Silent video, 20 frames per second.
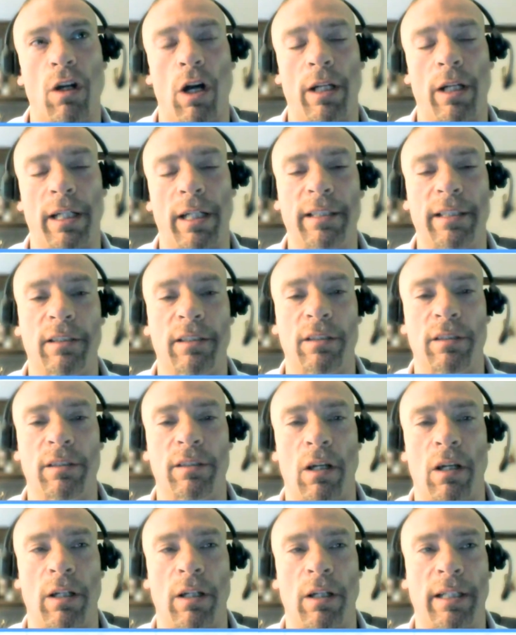on
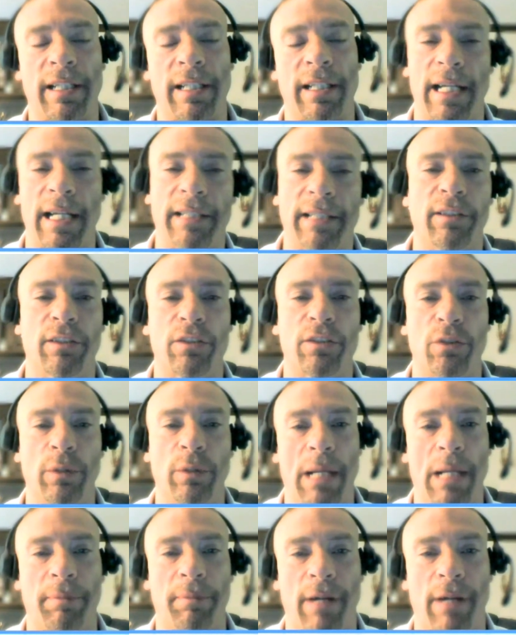a connector
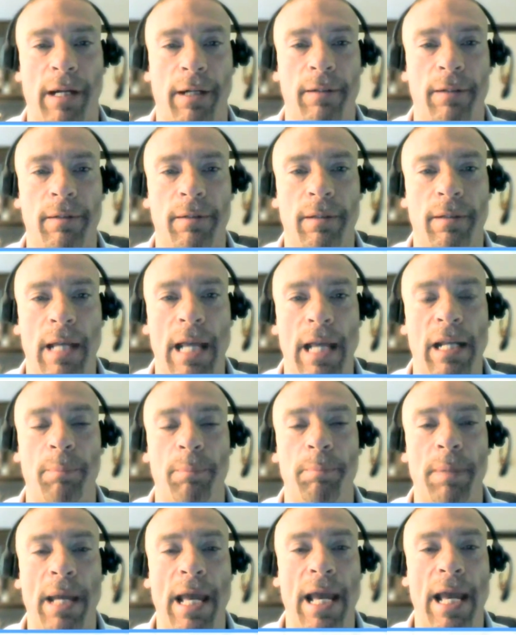to an amplifier and
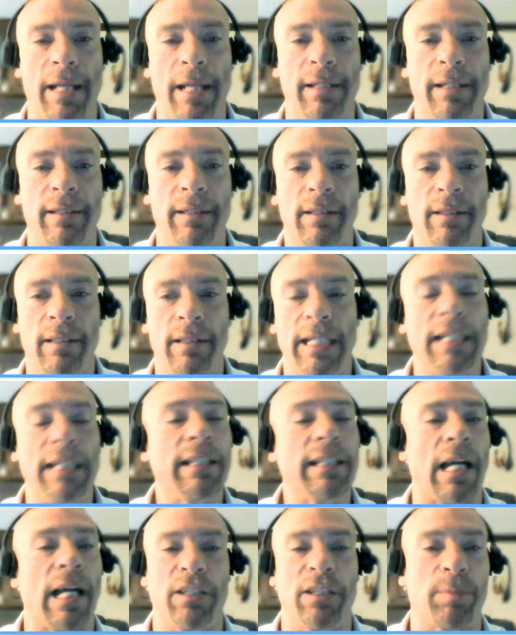a bad
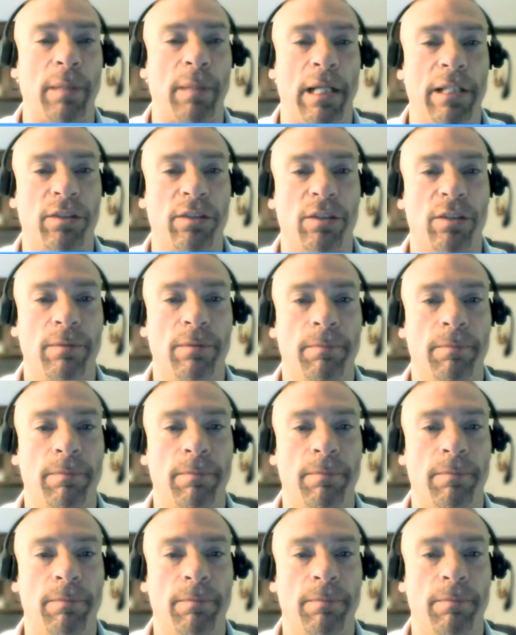inline splice.